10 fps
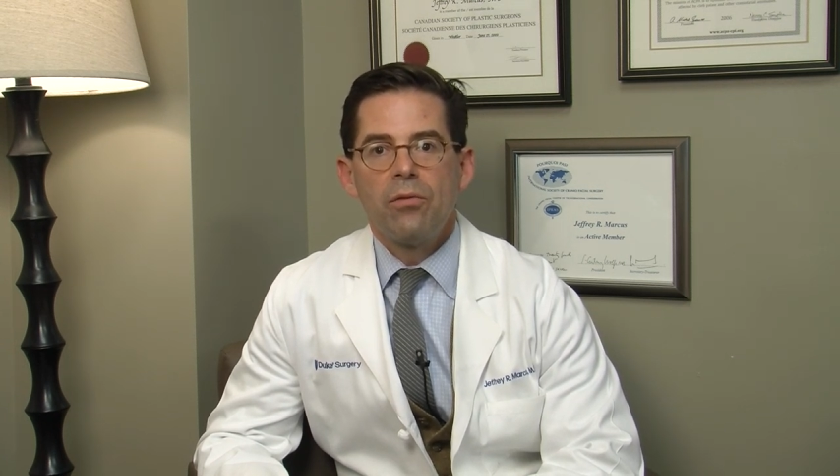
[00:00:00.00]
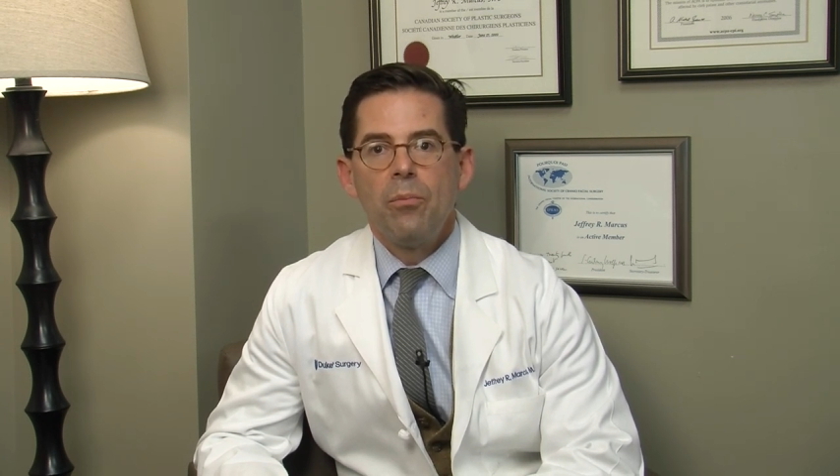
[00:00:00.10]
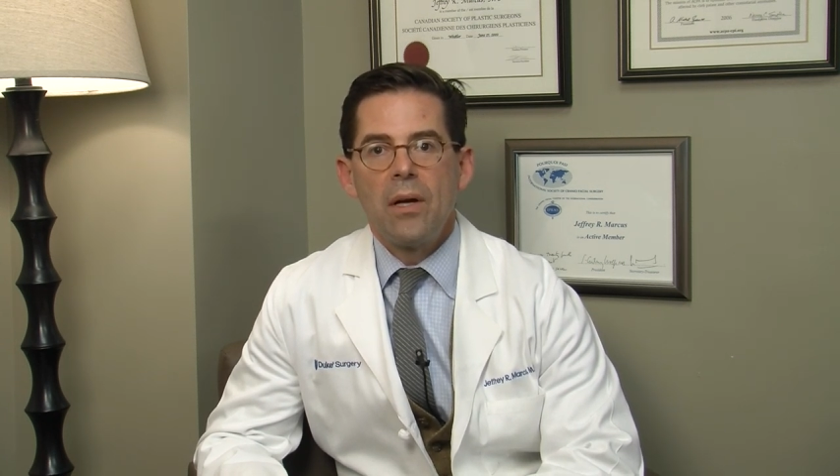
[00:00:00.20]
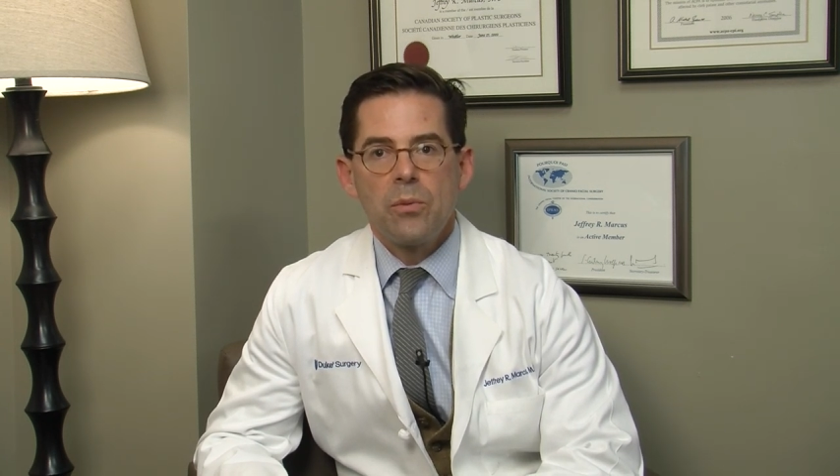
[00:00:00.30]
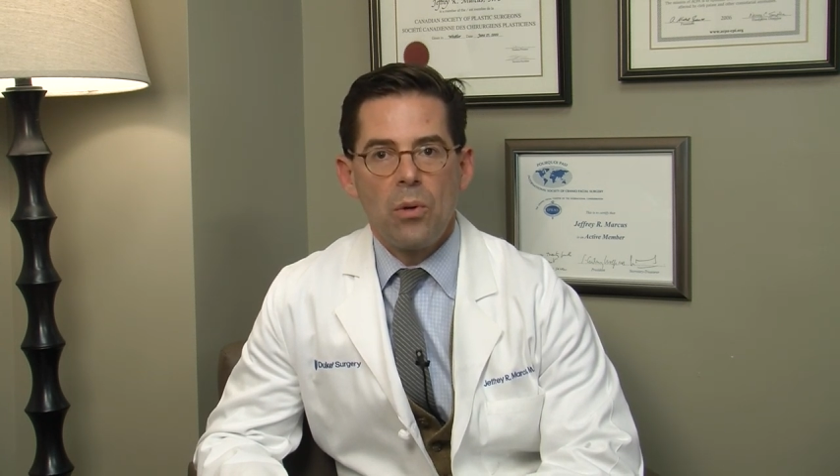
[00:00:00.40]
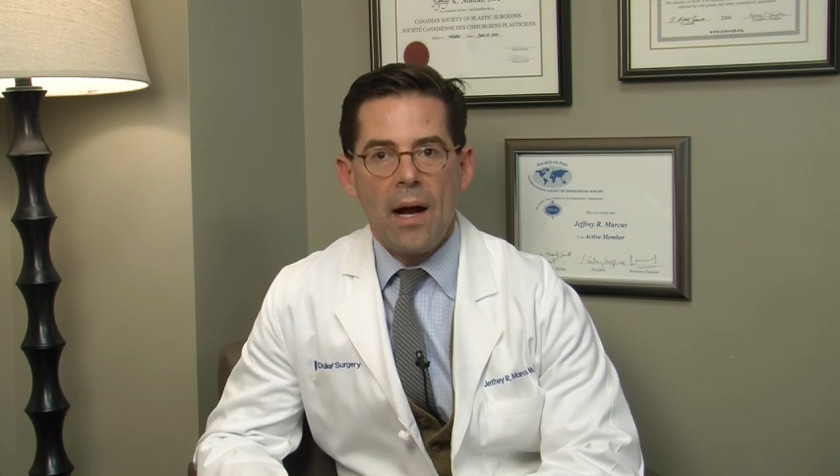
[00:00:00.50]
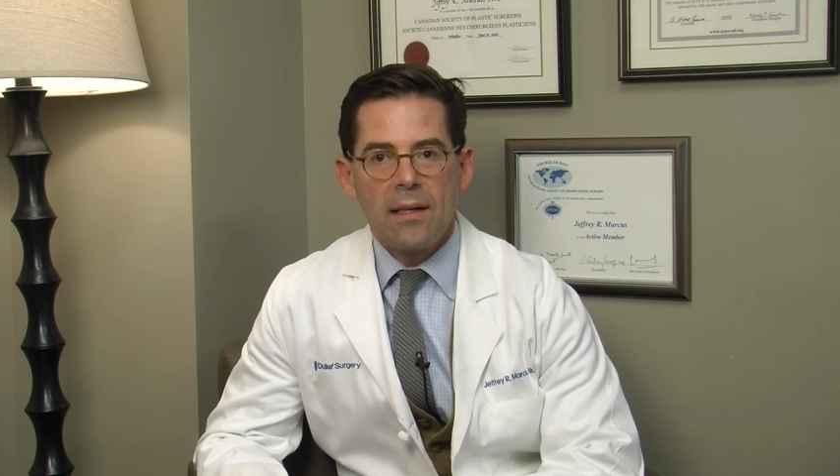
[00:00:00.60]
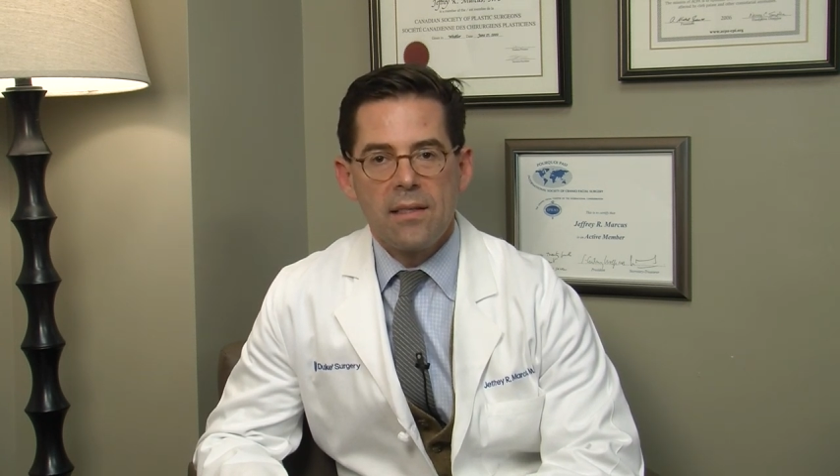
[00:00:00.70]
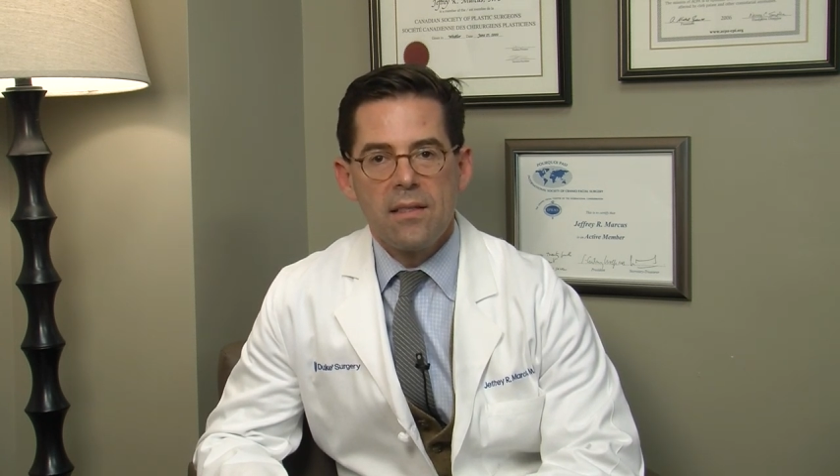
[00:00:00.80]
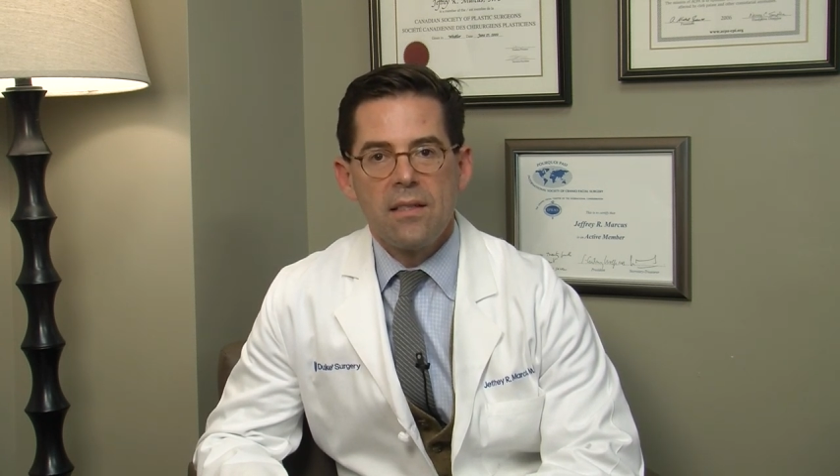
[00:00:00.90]
from best
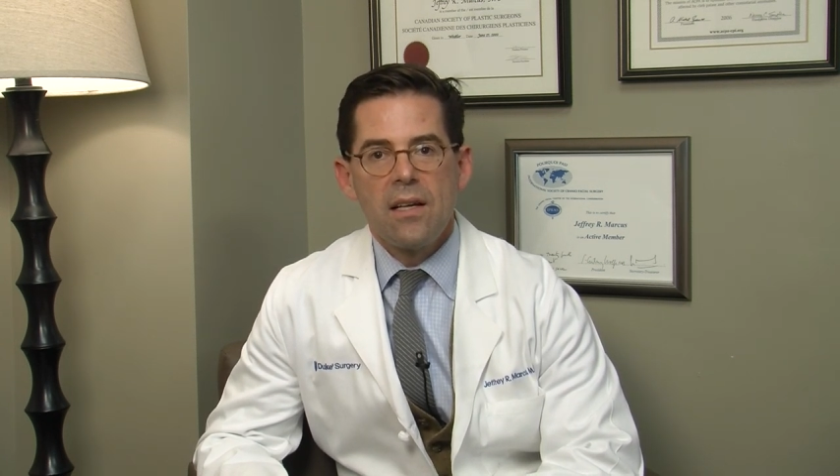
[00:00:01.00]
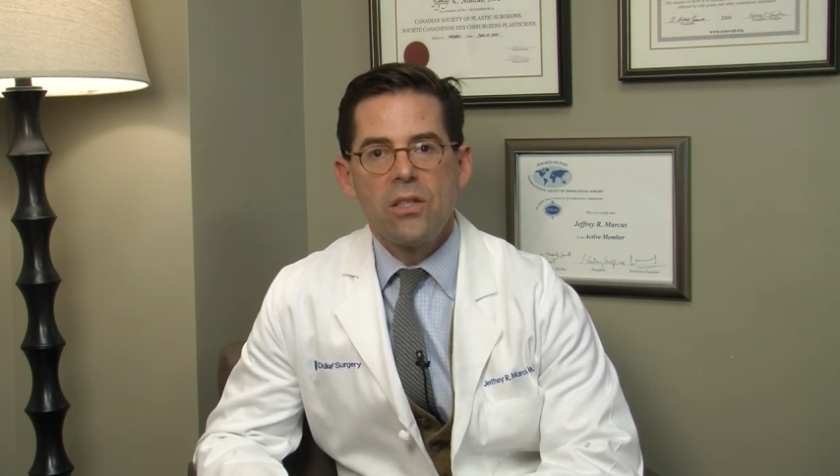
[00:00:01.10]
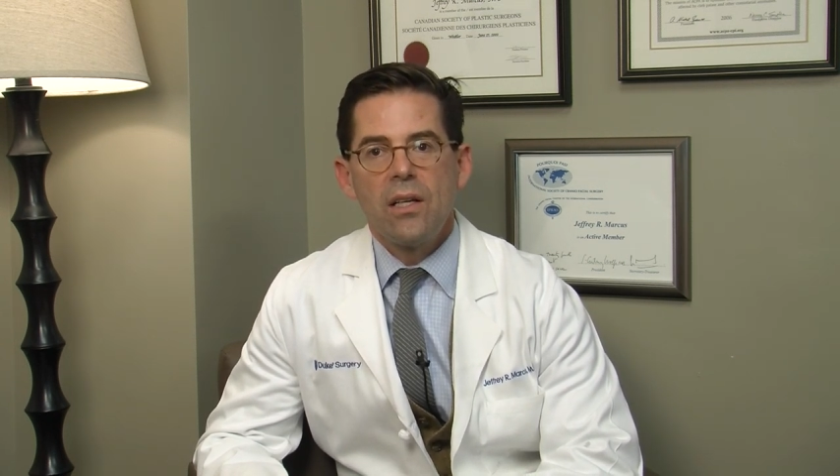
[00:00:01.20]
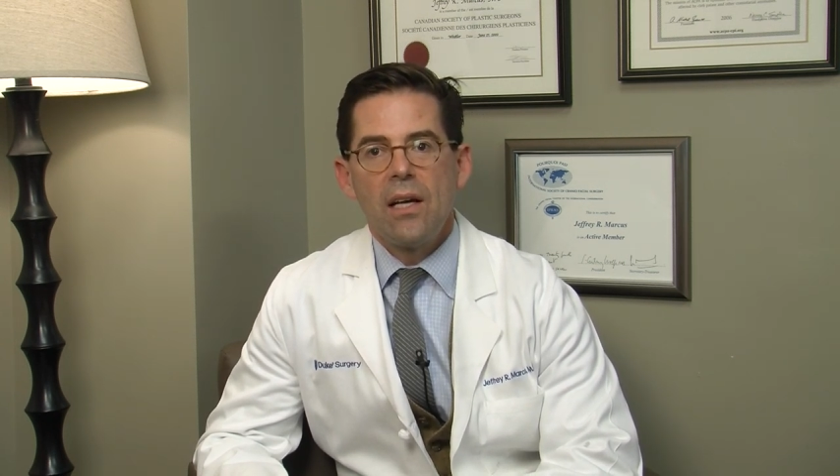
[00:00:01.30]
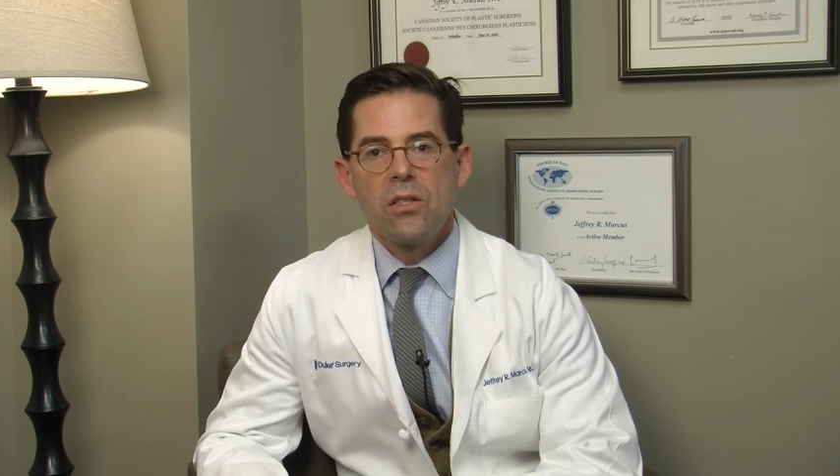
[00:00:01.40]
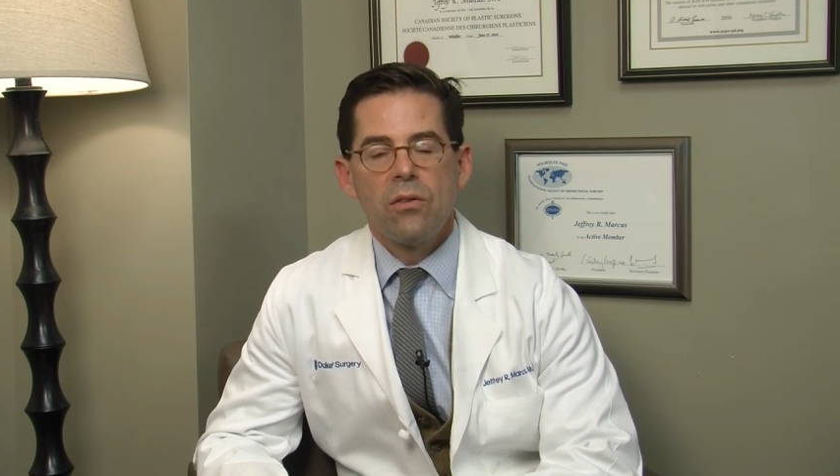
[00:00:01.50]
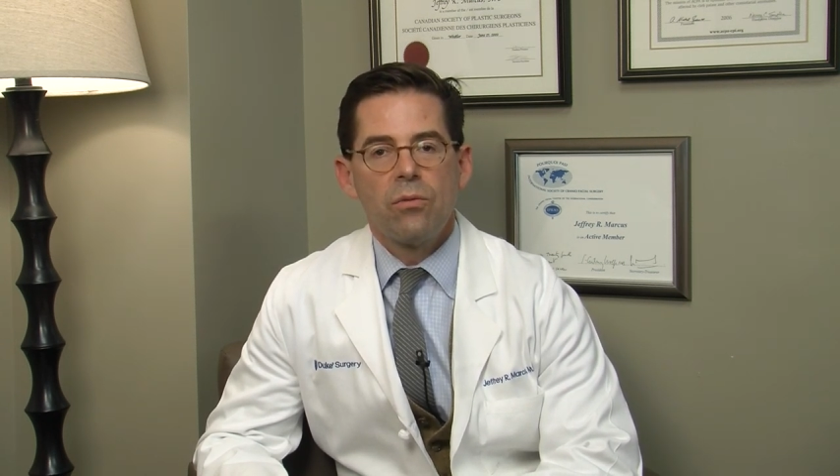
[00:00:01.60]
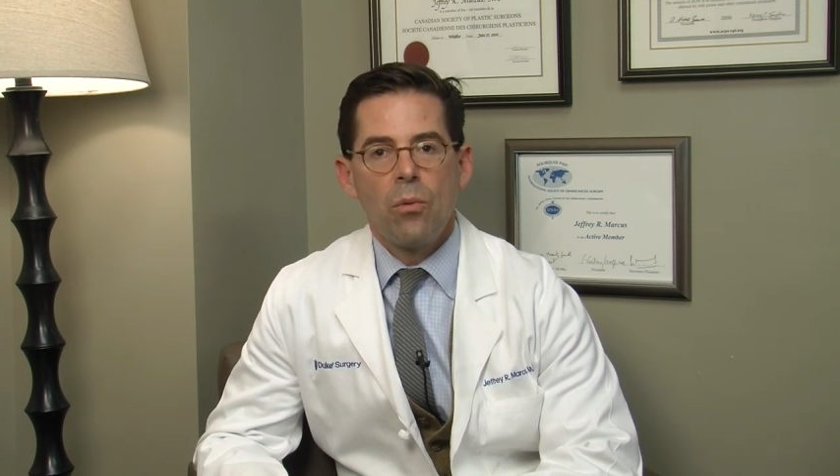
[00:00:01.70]
practices in education